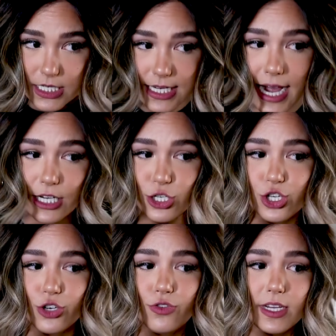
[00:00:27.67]

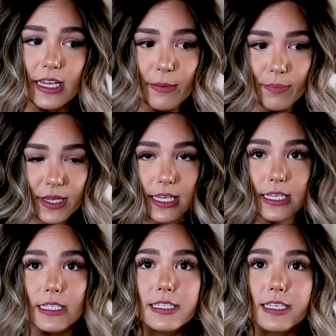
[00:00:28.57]
textury,
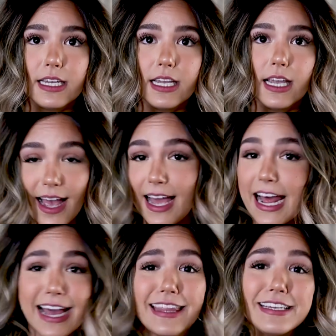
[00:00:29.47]
piecey, and
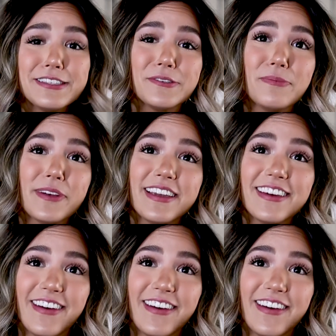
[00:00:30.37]
I think it's super cute.